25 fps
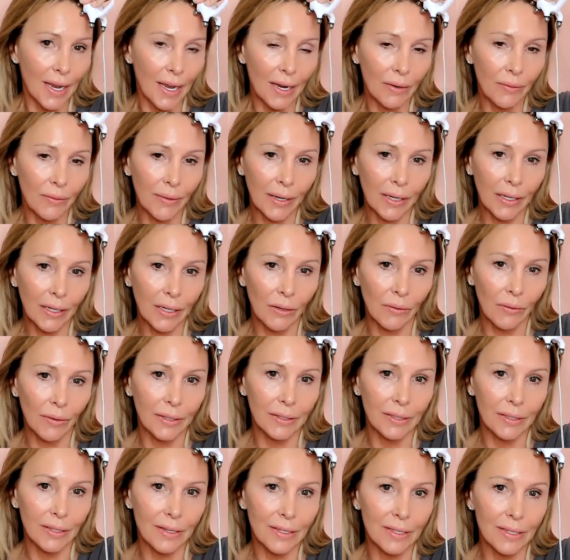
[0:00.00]
and we can go
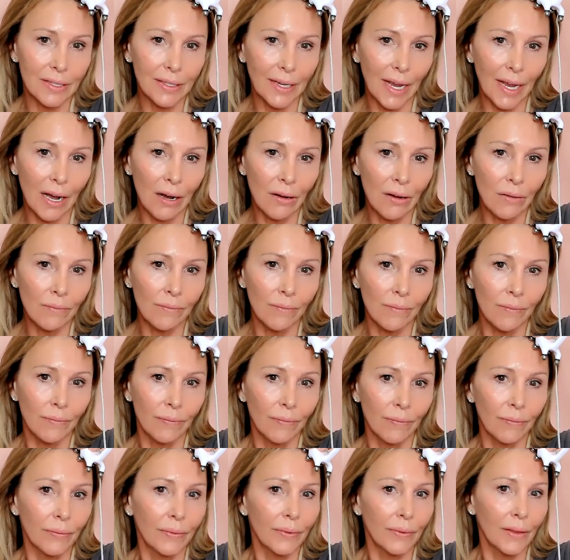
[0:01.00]
into the scalp.
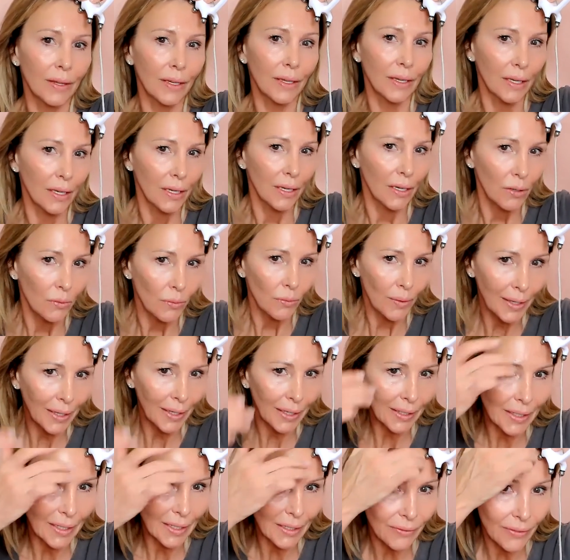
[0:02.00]
We
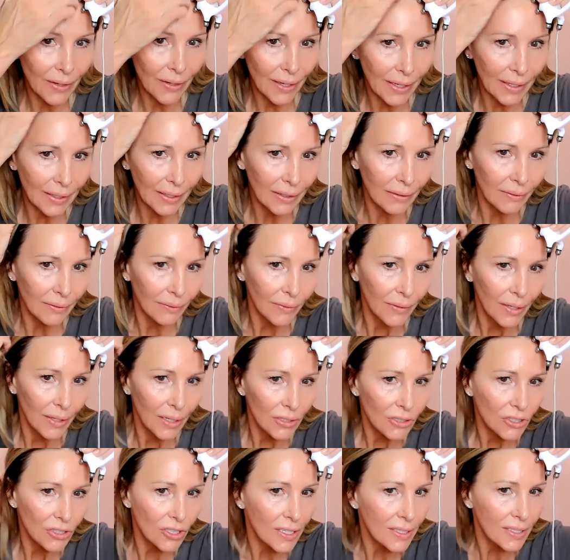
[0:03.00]
can even,
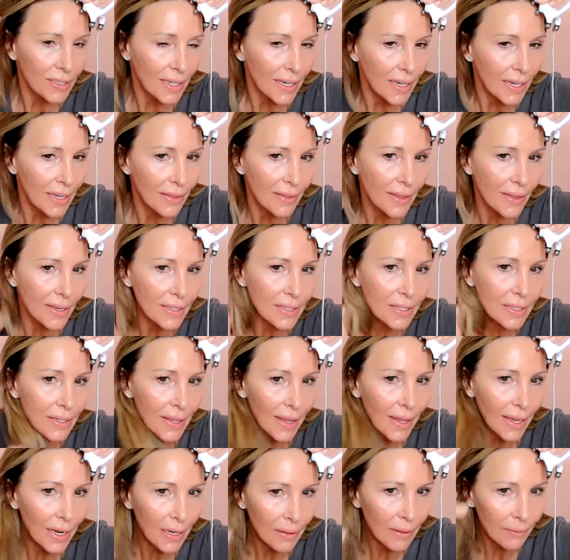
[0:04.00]
just in this
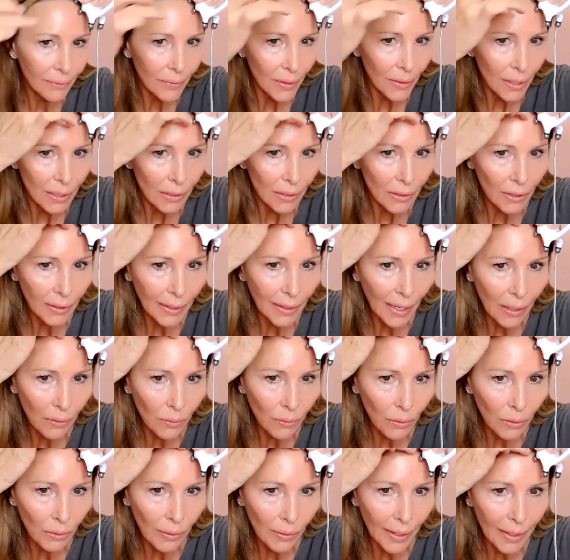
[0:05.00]
thing, look how
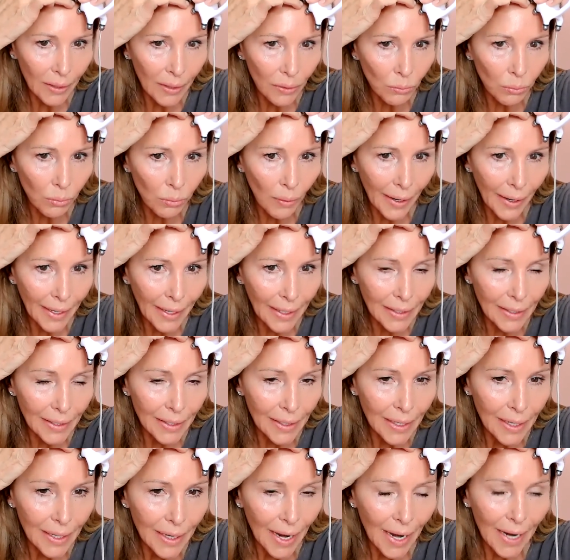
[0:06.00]
we're like right
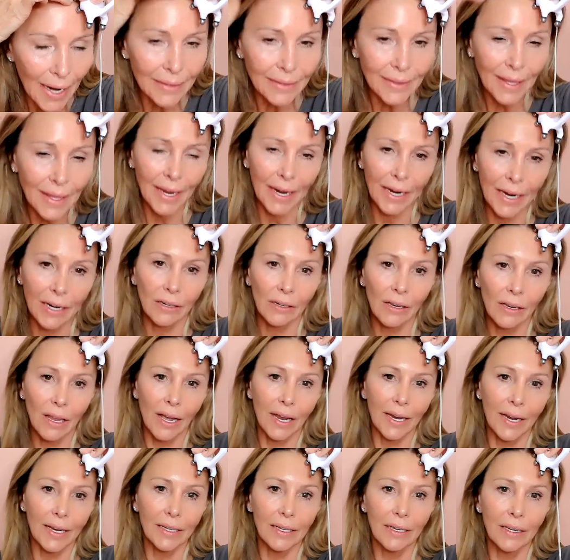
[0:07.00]
at the
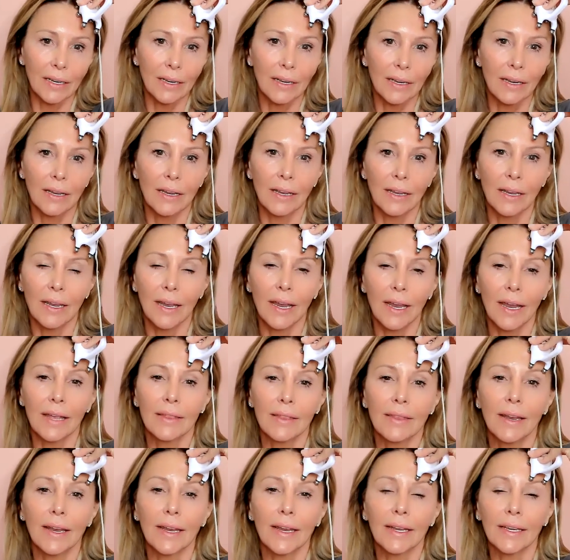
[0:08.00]
hairline. And
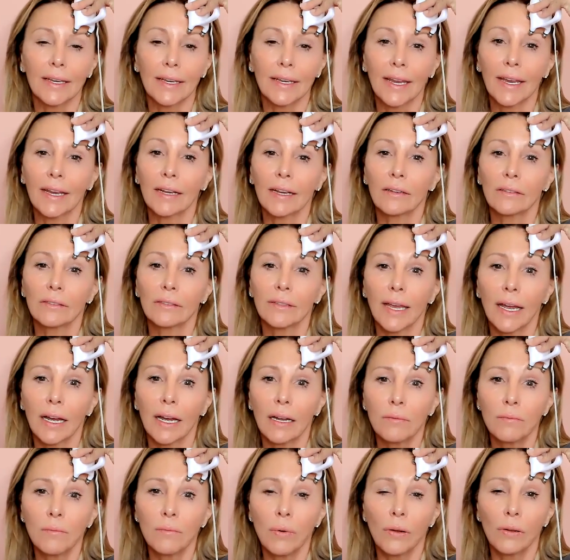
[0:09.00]
then I can angle
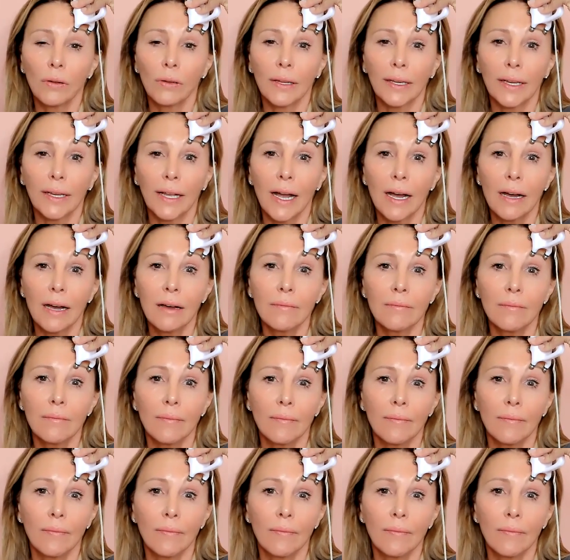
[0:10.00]
down, pulling up,